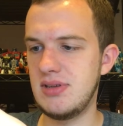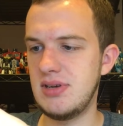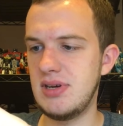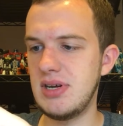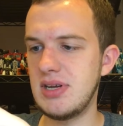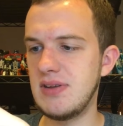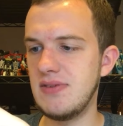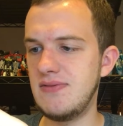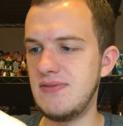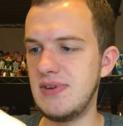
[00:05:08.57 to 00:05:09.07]

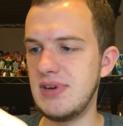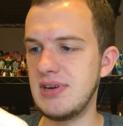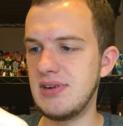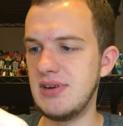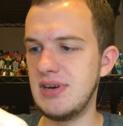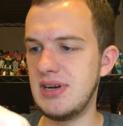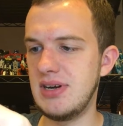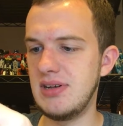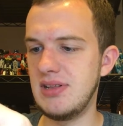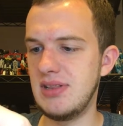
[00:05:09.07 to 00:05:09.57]
I can figure
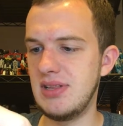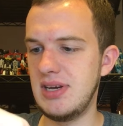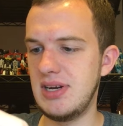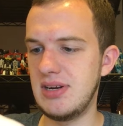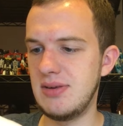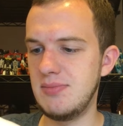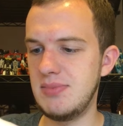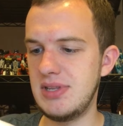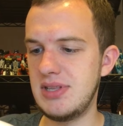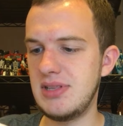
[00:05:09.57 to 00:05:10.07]
it out
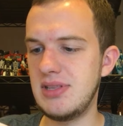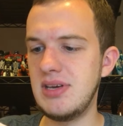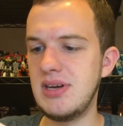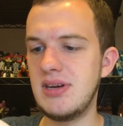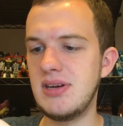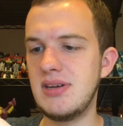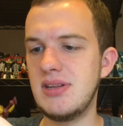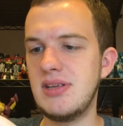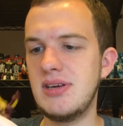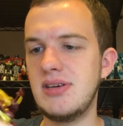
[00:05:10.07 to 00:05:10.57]
later, but
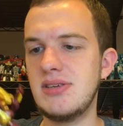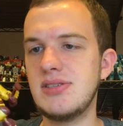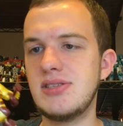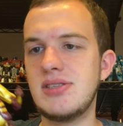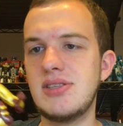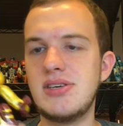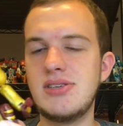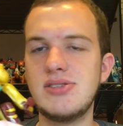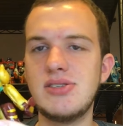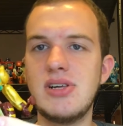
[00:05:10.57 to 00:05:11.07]

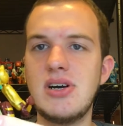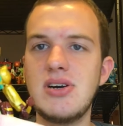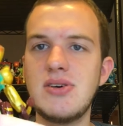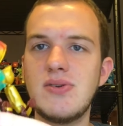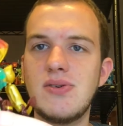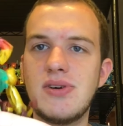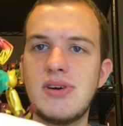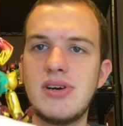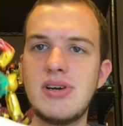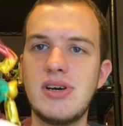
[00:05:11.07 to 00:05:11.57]
there's
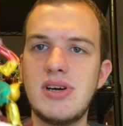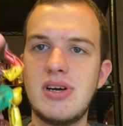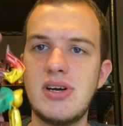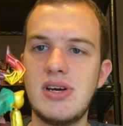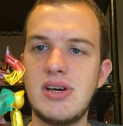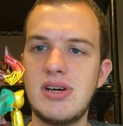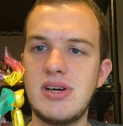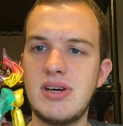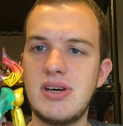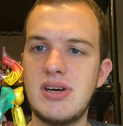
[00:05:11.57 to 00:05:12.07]
Longhorn.
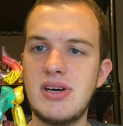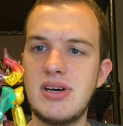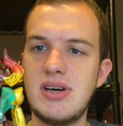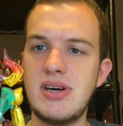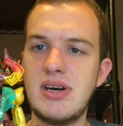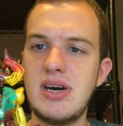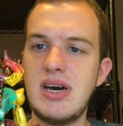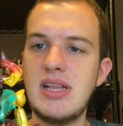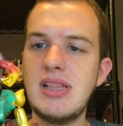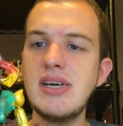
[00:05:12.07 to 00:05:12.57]

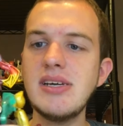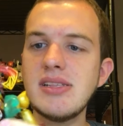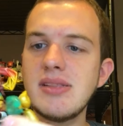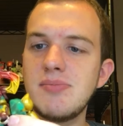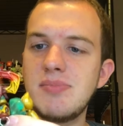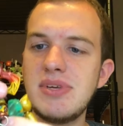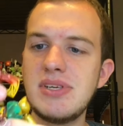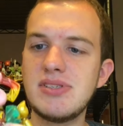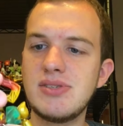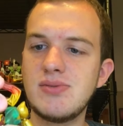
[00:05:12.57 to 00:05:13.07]
I like
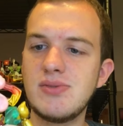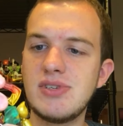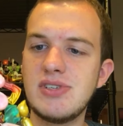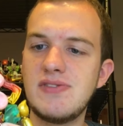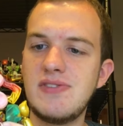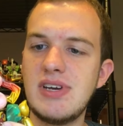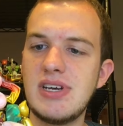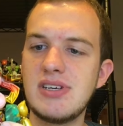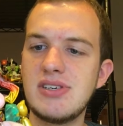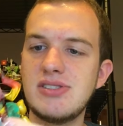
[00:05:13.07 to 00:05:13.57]
the Beast
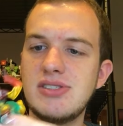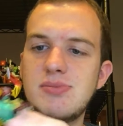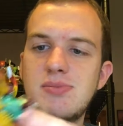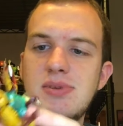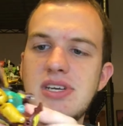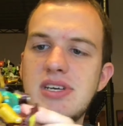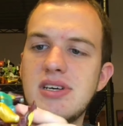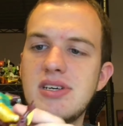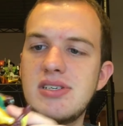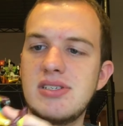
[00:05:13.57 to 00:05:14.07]
Wars figures
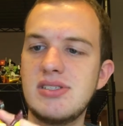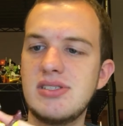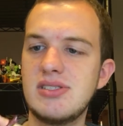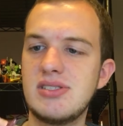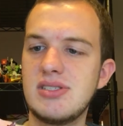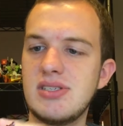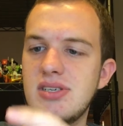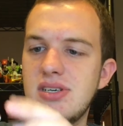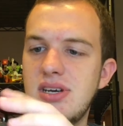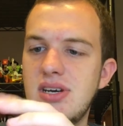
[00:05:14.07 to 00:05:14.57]

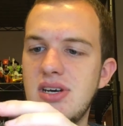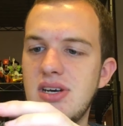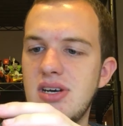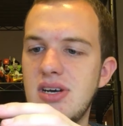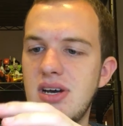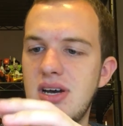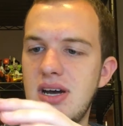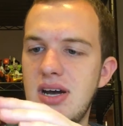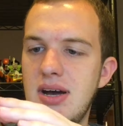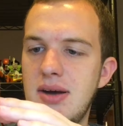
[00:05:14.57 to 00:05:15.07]
because
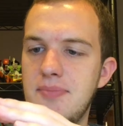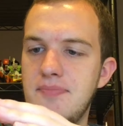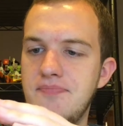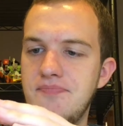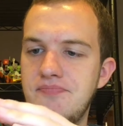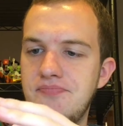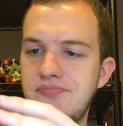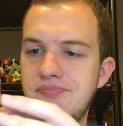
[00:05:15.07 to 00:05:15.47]
they're